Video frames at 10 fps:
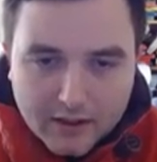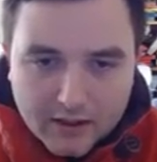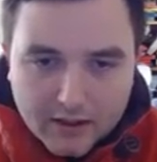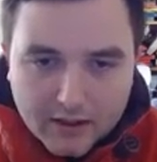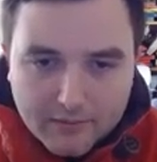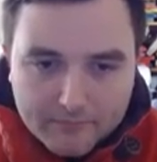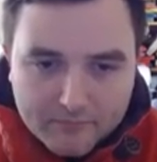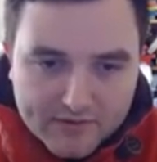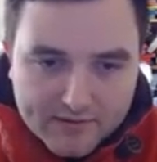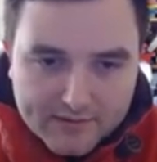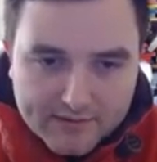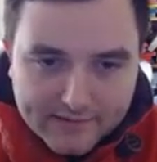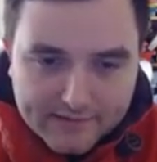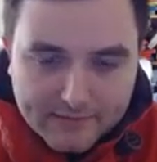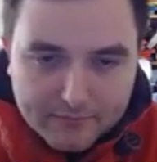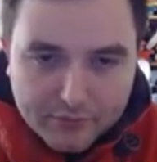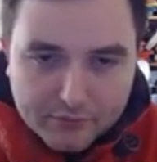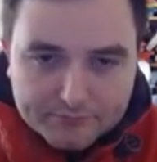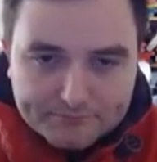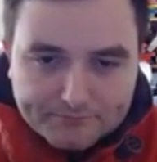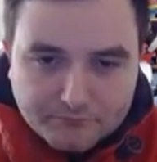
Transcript: um, just as an example.